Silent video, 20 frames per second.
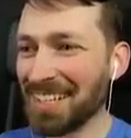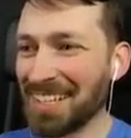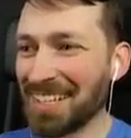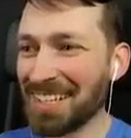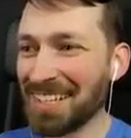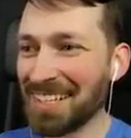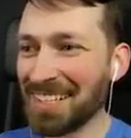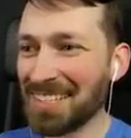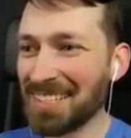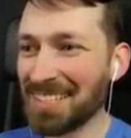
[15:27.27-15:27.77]

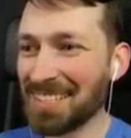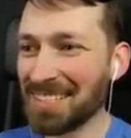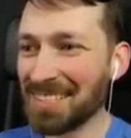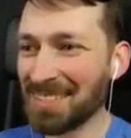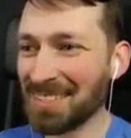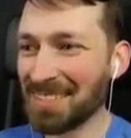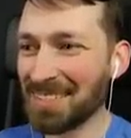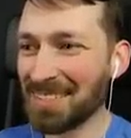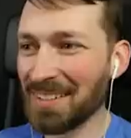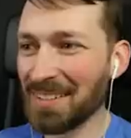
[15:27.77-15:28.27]

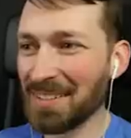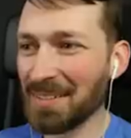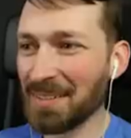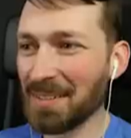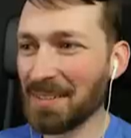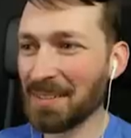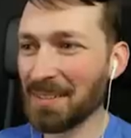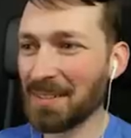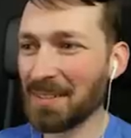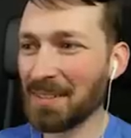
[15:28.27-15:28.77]

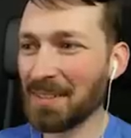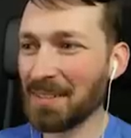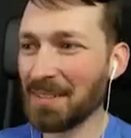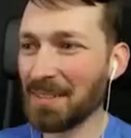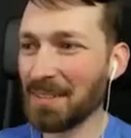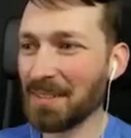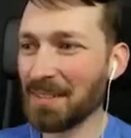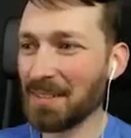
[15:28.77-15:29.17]
[no speech]